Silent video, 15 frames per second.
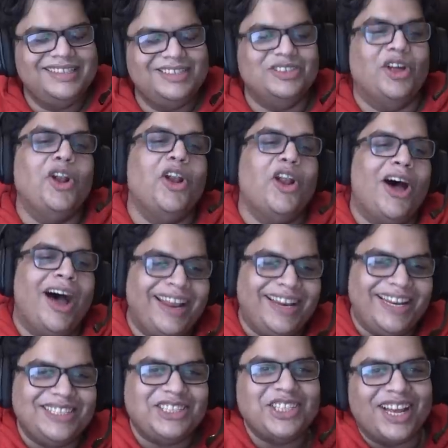no,
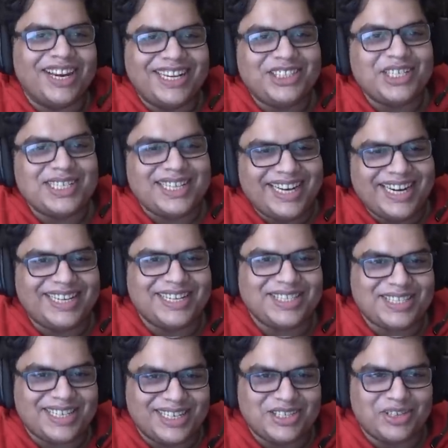Harish is elitist
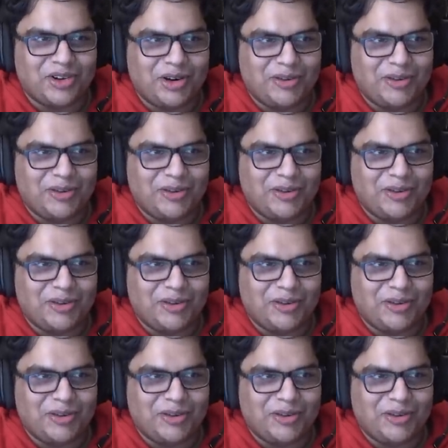in his own